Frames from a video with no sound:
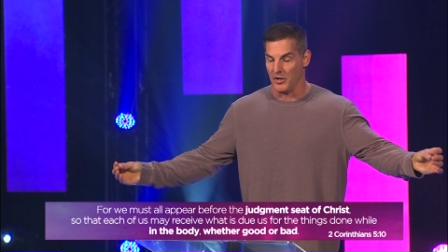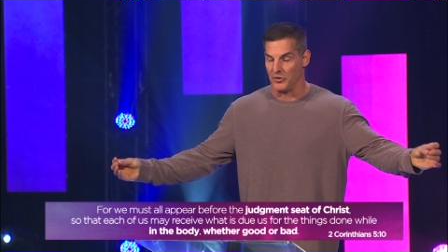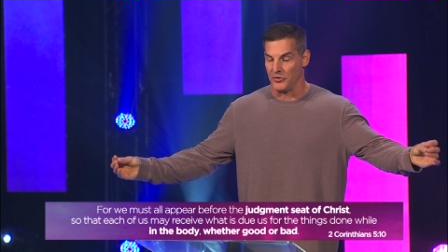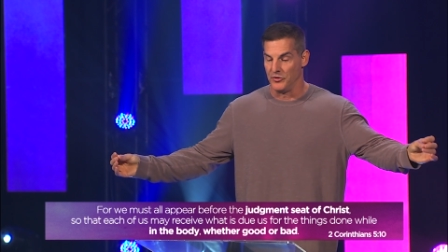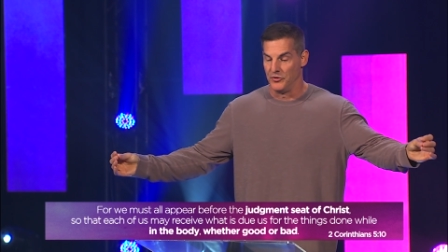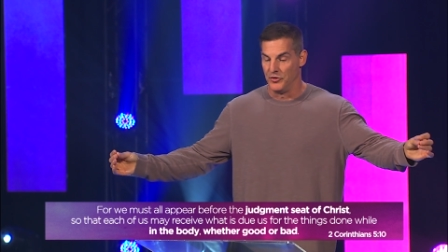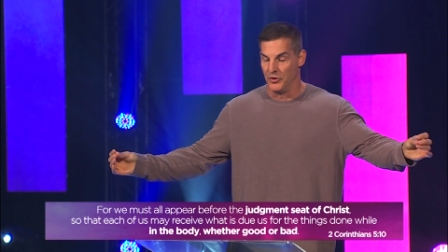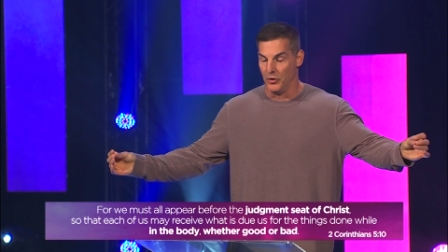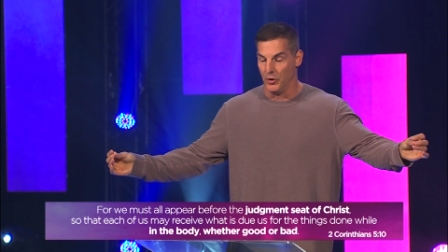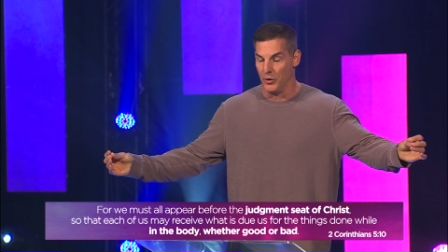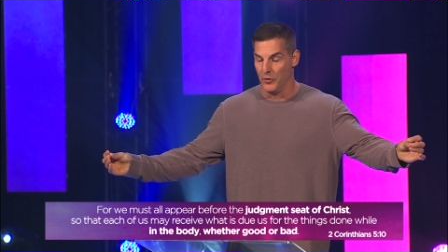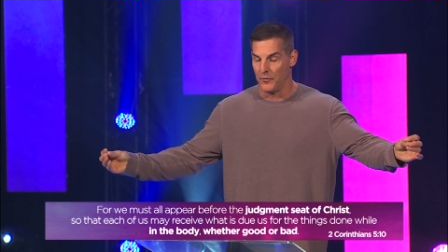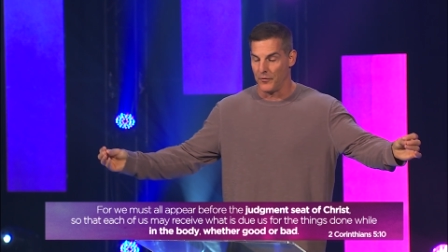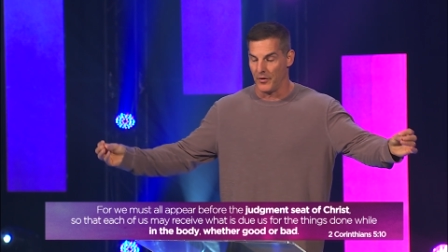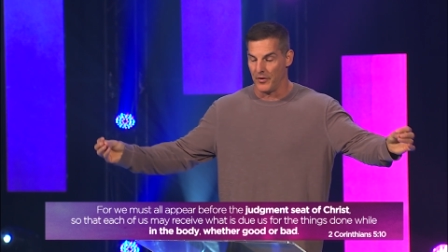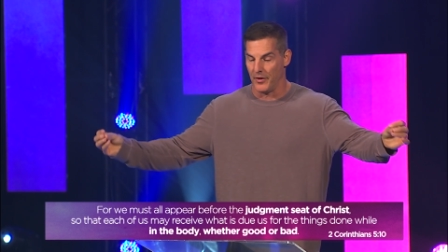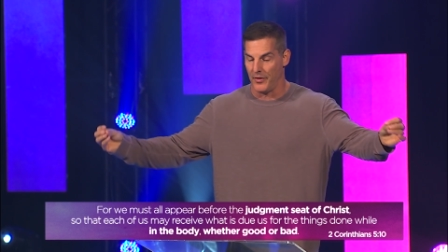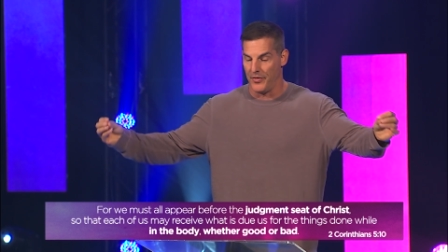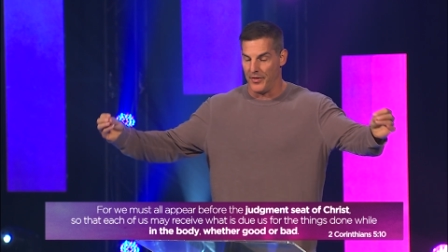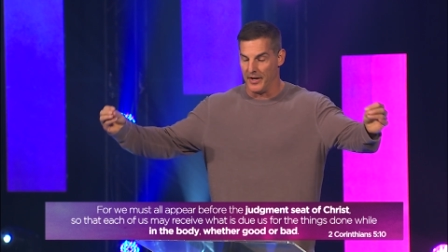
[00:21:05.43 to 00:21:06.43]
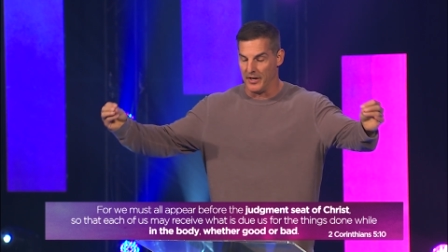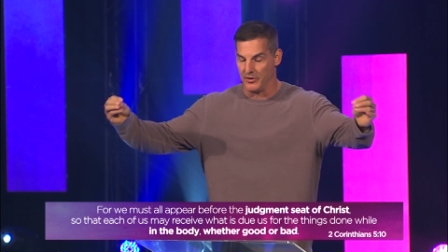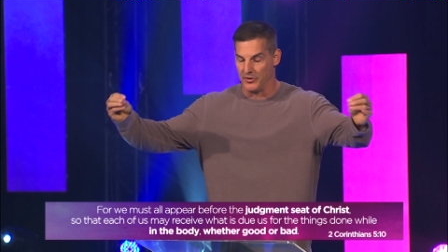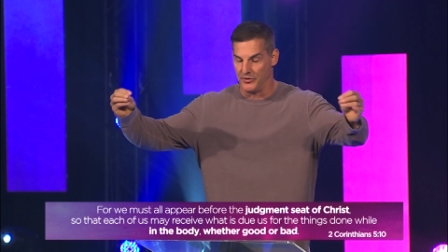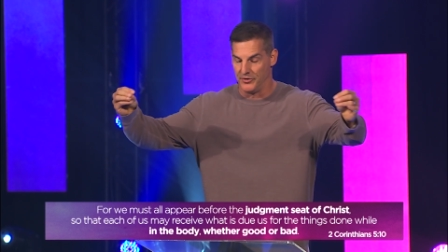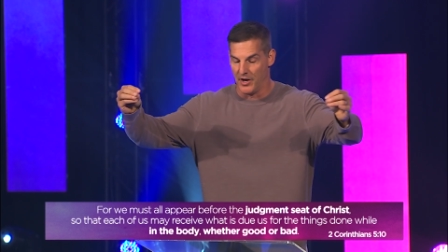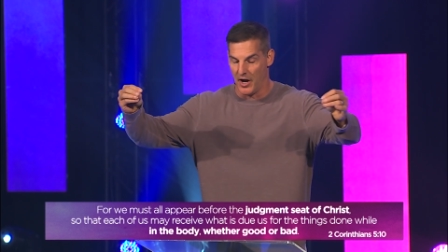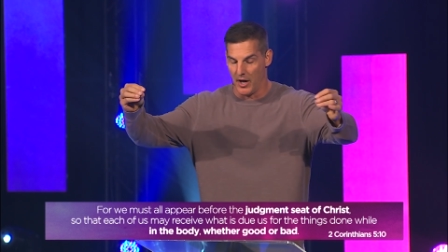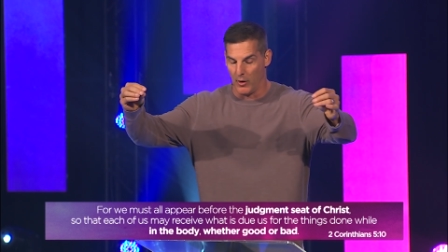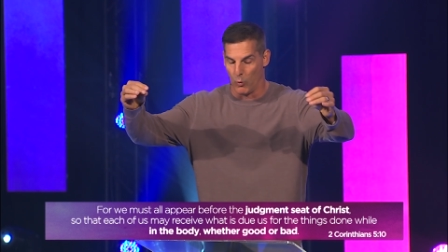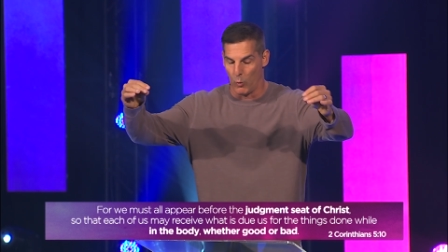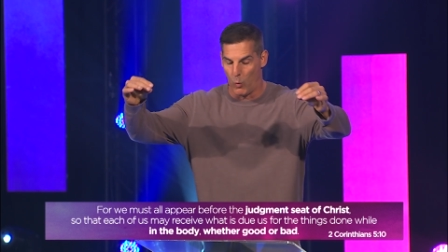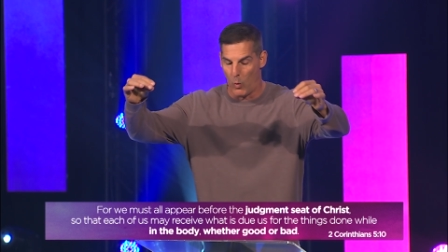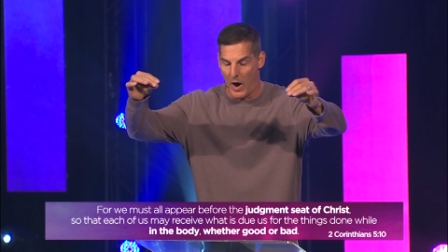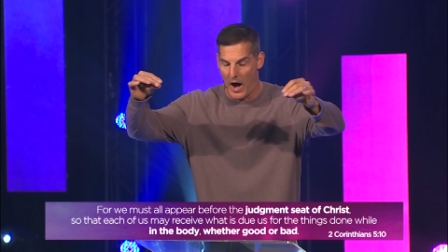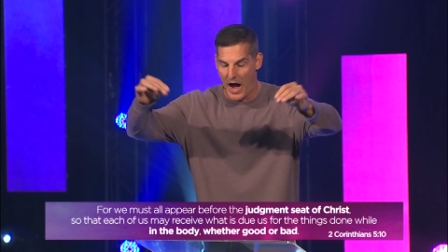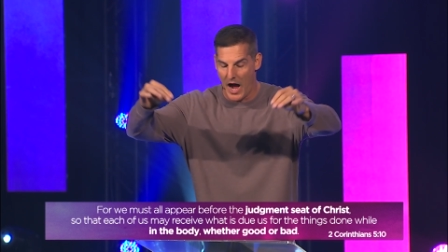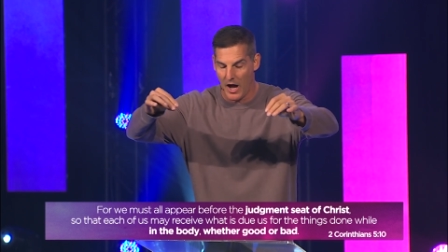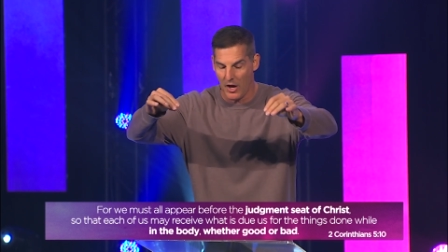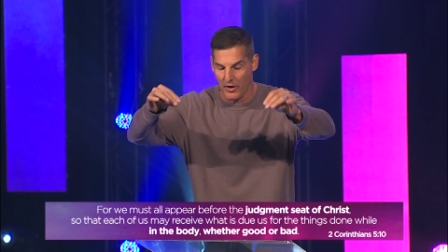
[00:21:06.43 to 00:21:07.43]
is due for the things done
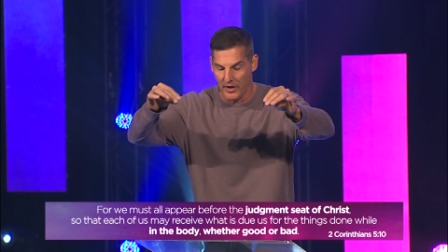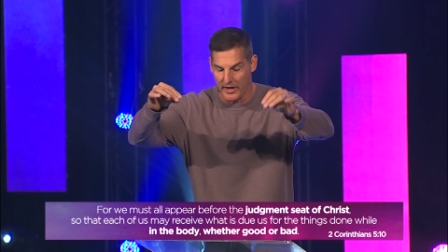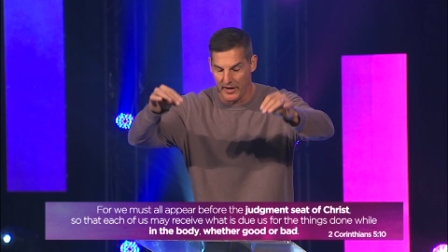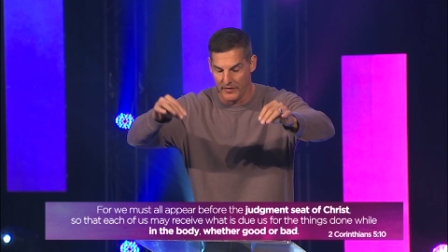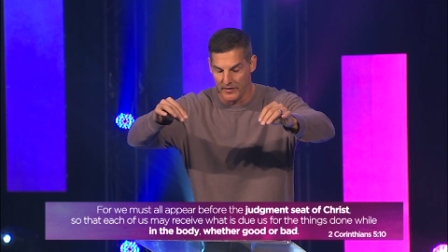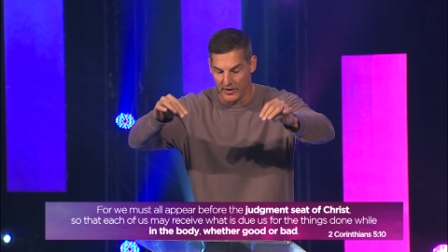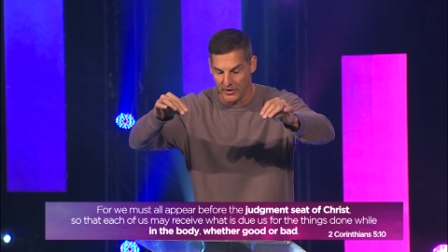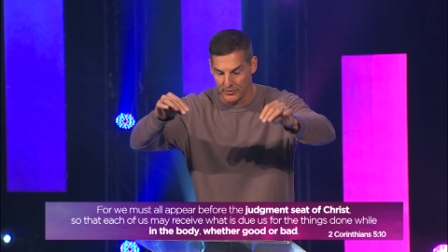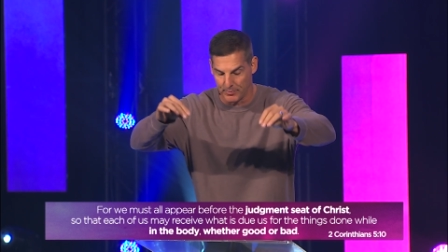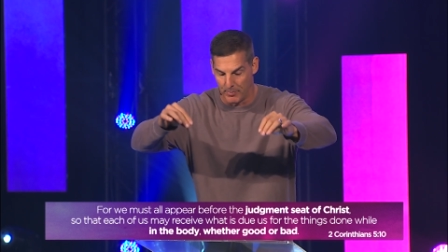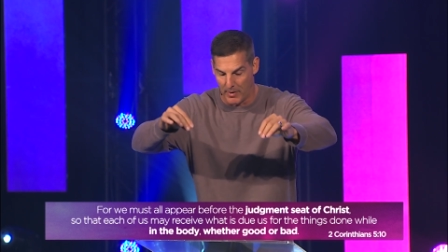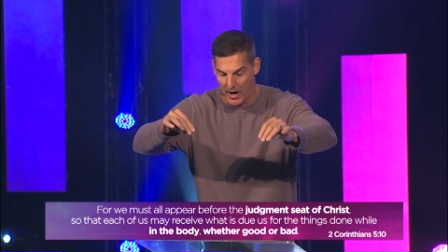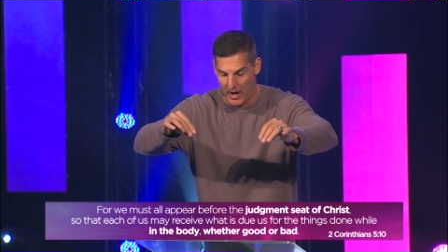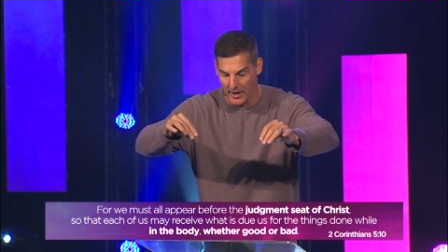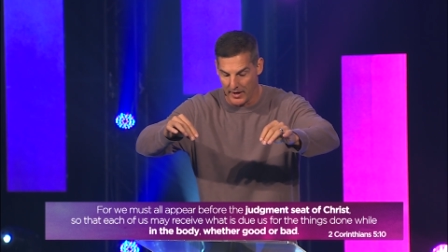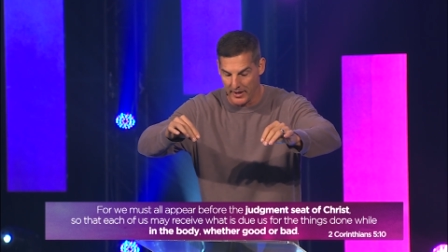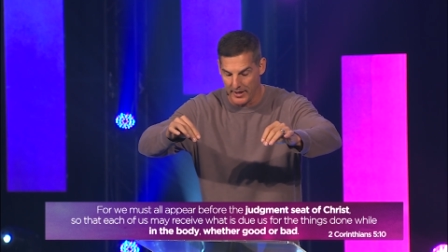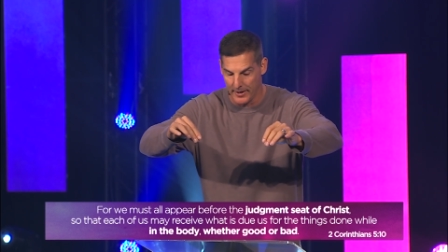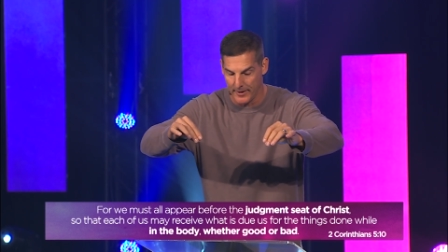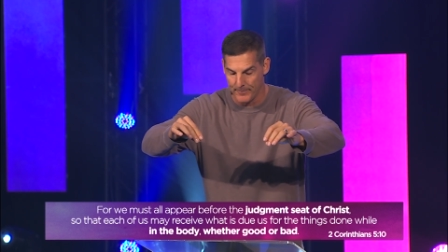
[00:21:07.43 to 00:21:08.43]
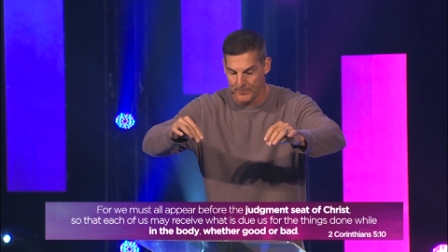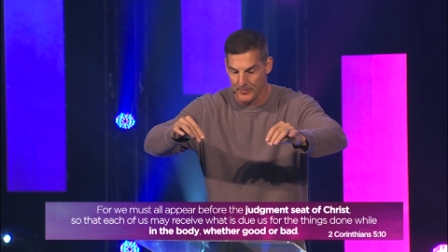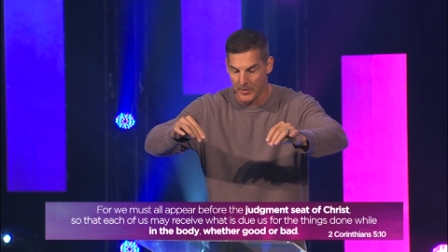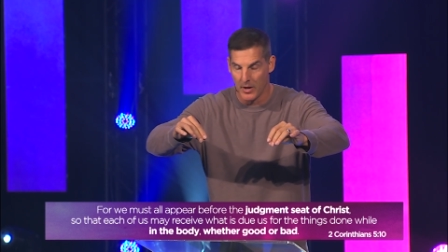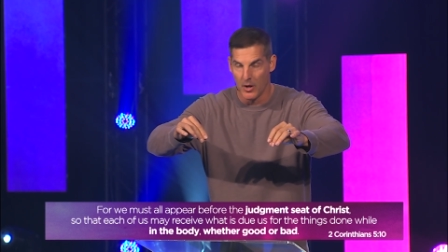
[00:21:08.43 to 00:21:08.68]
while in this body,